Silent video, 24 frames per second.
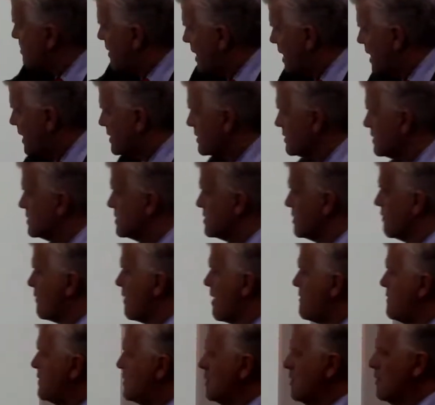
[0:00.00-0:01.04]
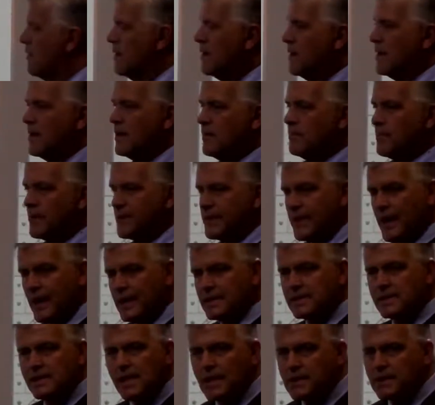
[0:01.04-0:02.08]
box is the revenue. But
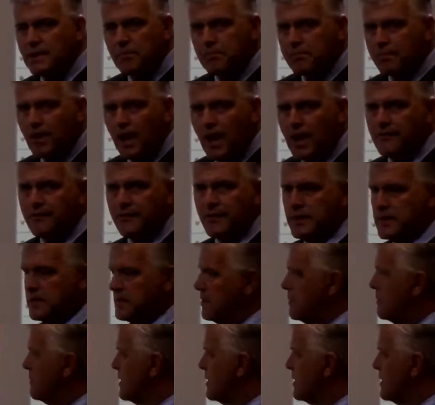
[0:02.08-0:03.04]
that's not the profit of the